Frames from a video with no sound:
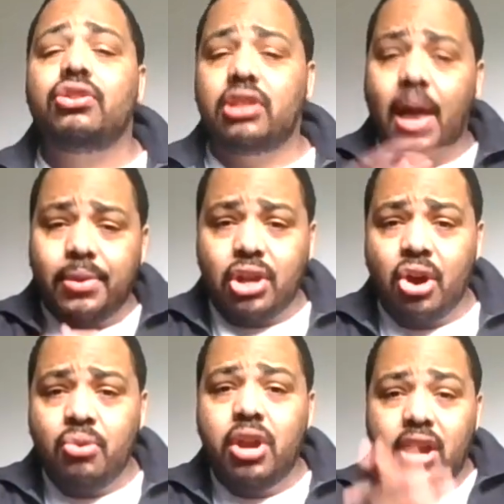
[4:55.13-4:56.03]
So let me
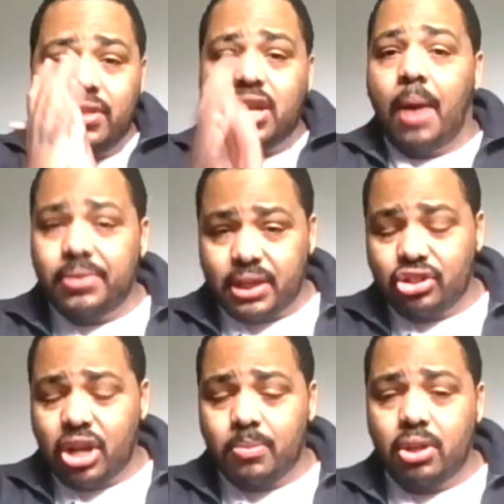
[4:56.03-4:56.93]
know in the comment
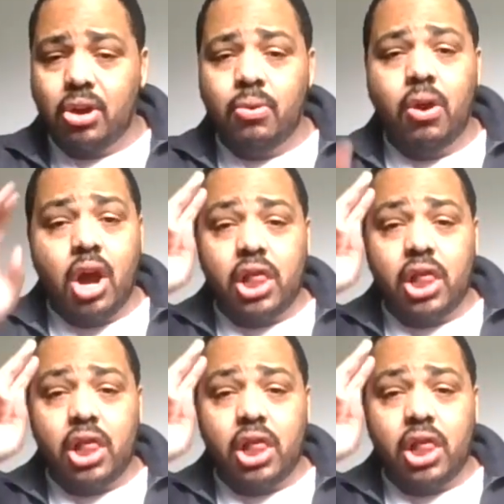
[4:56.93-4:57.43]
section down below.